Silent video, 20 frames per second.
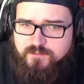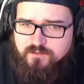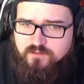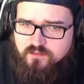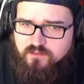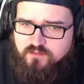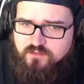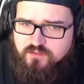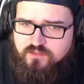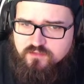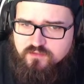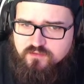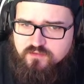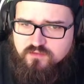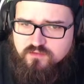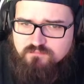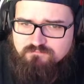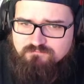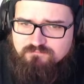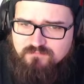It should
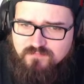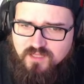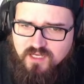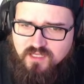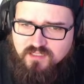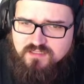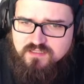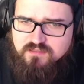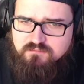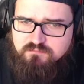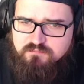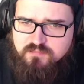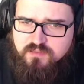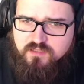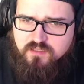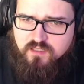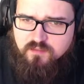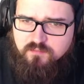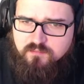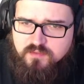not
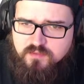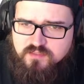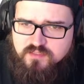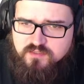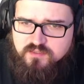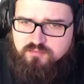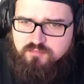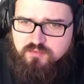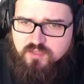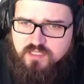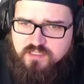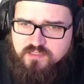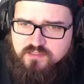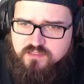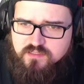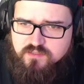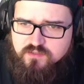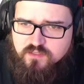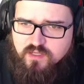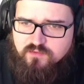come as a surprise
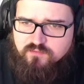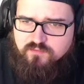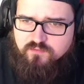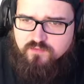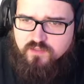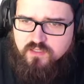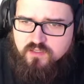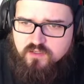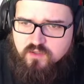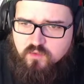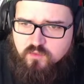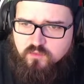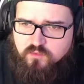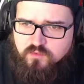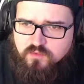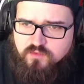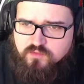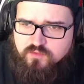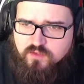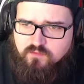since you have known
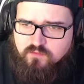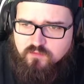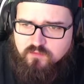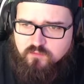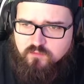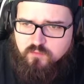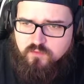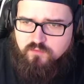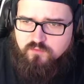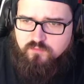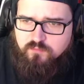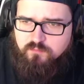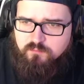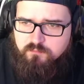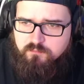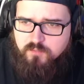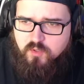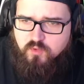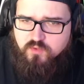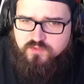and traveled with
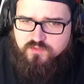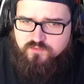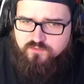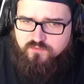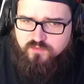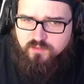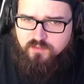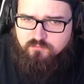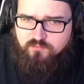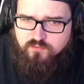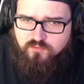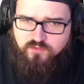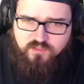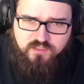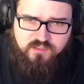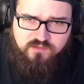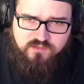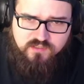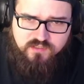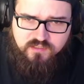most of them for
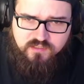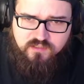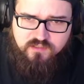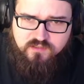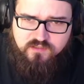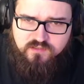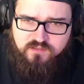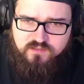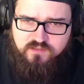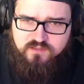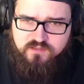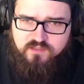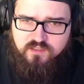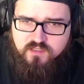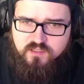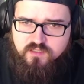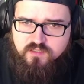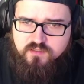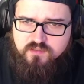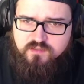years and years.
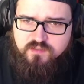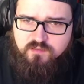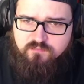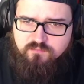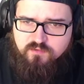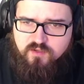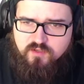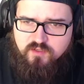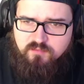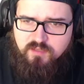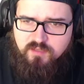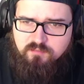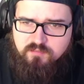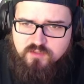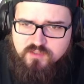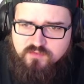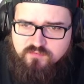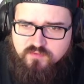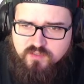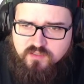Some founding
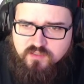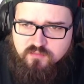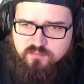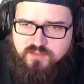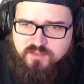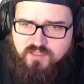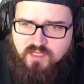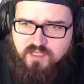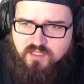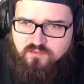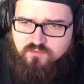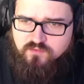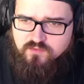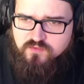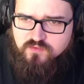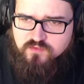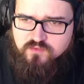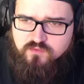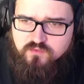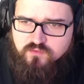members of the
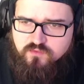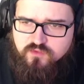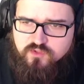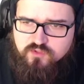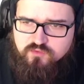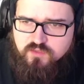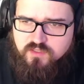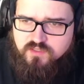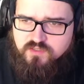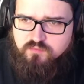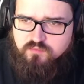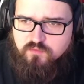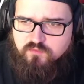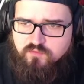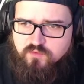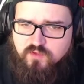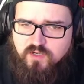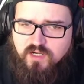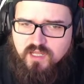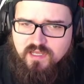Comitados you trust with
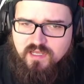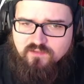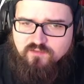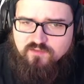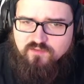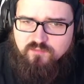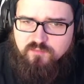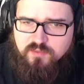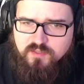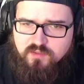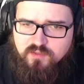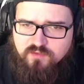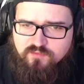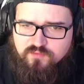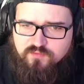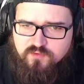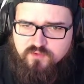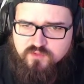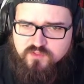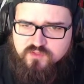your life, but you have
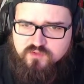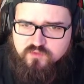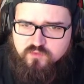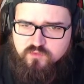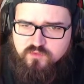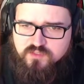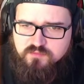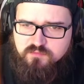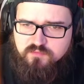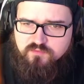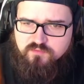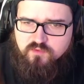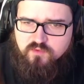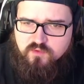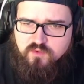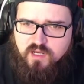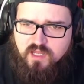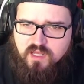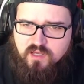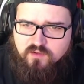heard stories
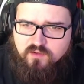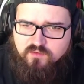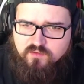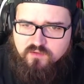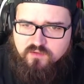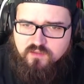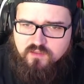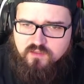before about